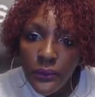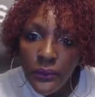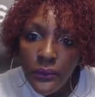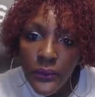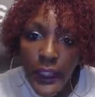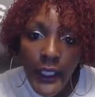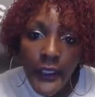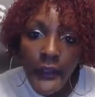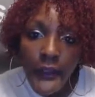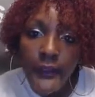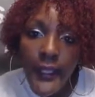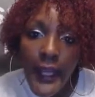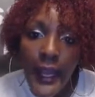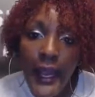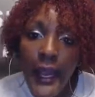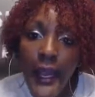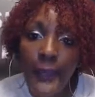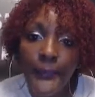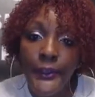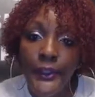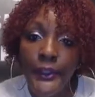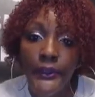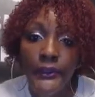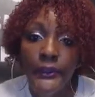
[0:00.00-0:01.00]
They
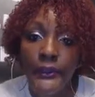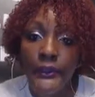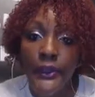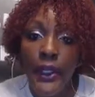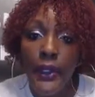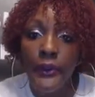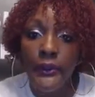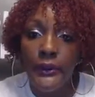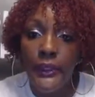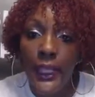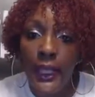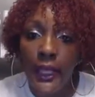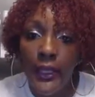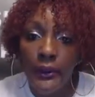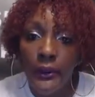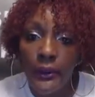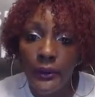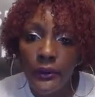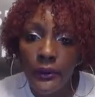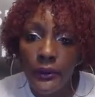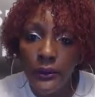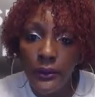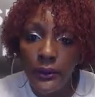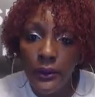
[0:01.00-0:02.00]
absolutely don't, Donald.